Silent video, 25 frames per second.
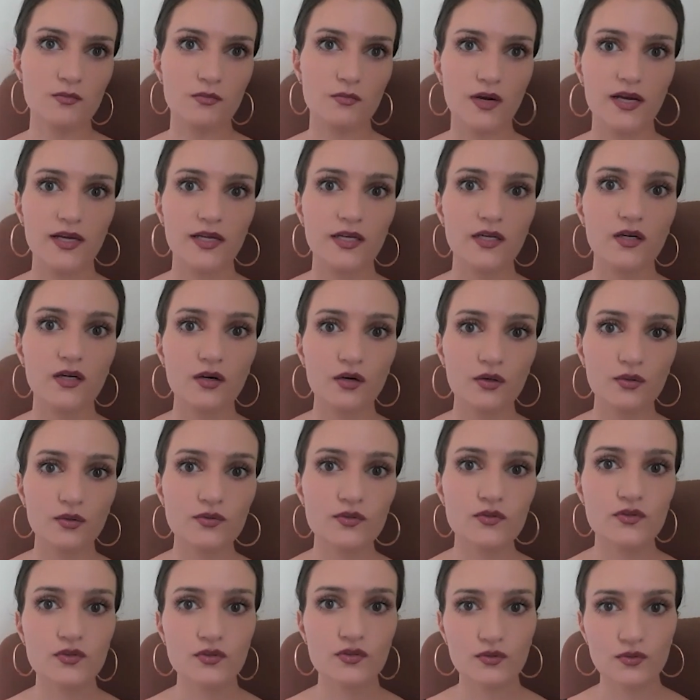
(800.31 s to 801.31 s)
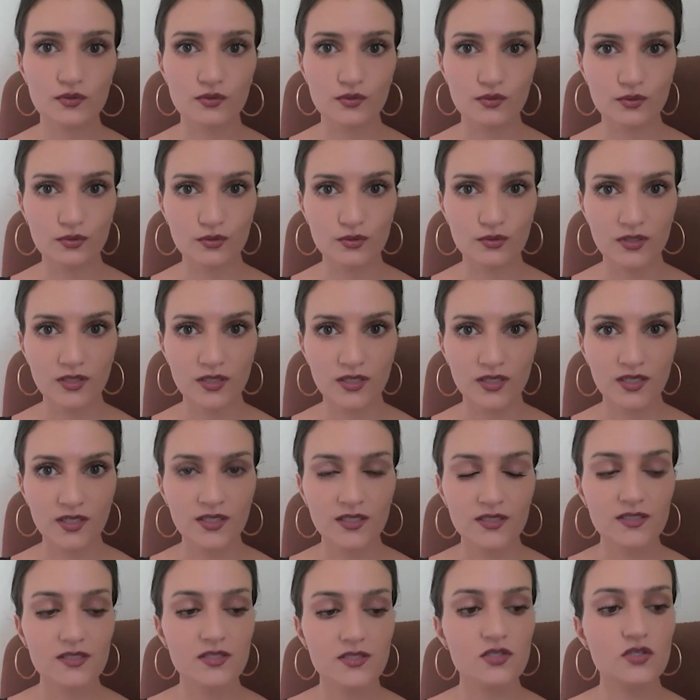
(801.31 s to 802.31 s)
my go-to
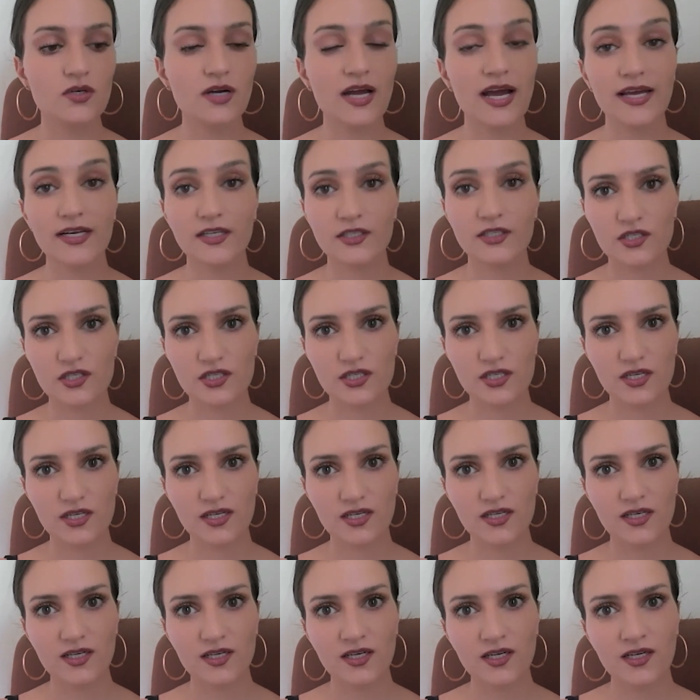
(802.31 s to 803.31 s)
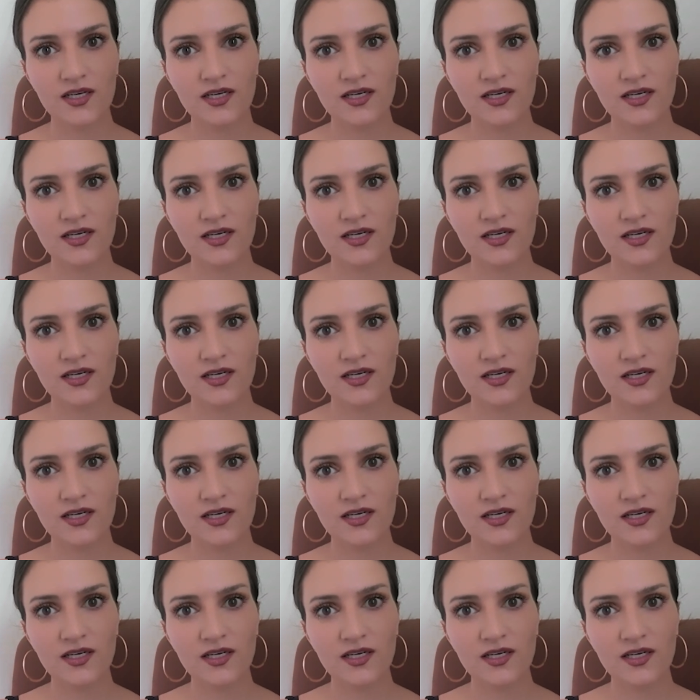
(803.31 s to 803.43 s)
strategy